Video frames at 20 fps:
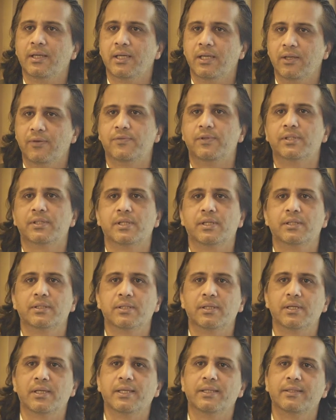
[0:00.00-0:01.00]

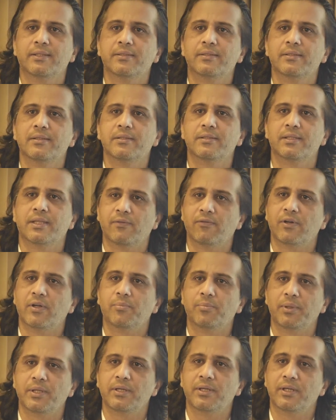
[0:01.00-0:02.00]
infrastructure like this is
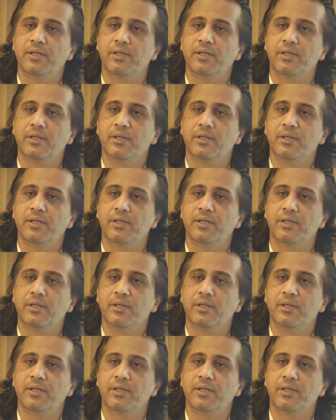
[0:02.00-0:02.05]
developed in